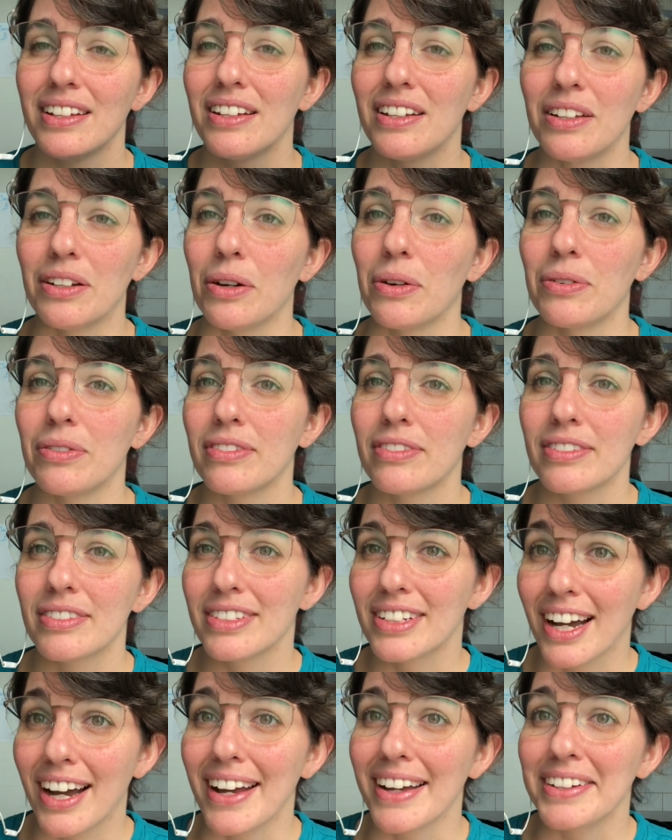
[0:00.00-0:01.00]
you know,
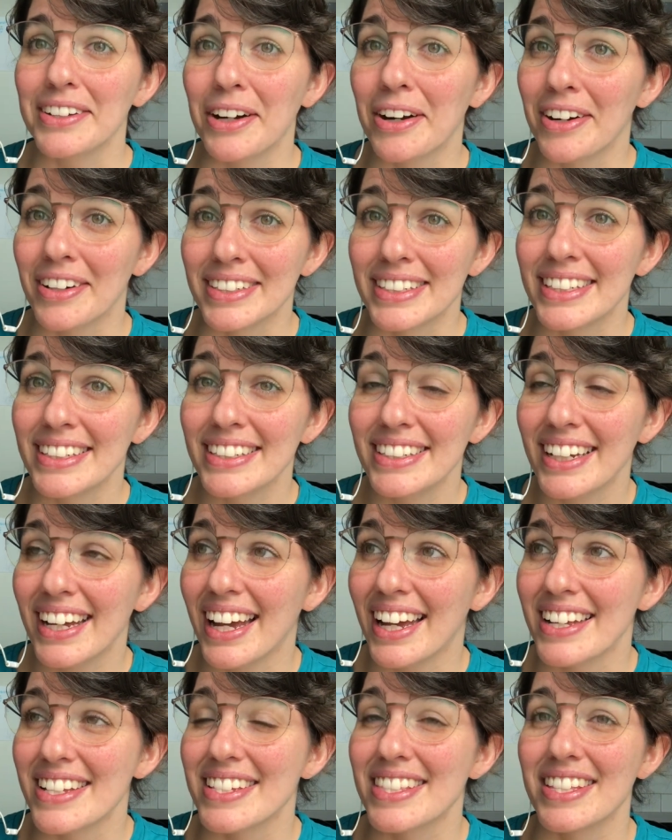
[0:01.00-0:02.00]
kind-hearted
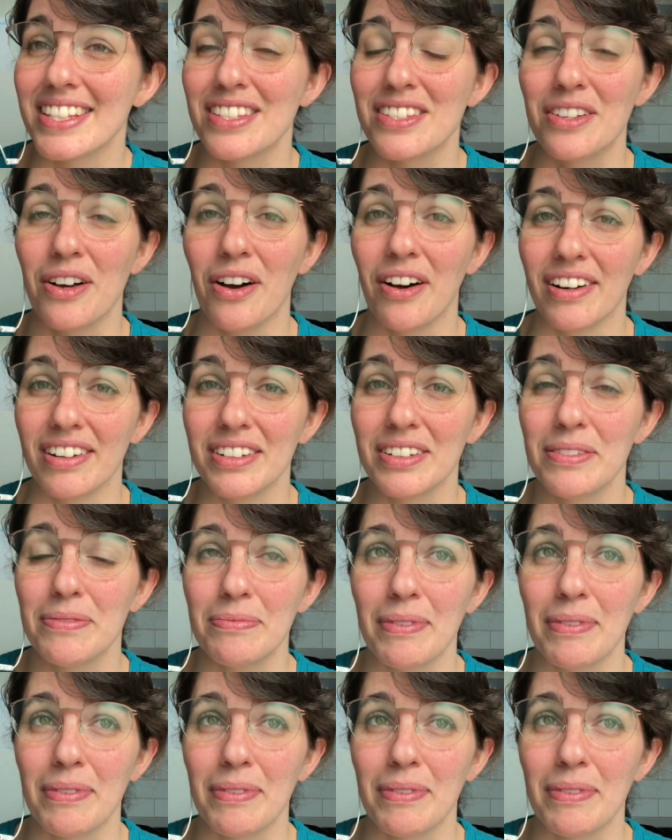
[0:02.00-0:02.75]
as the song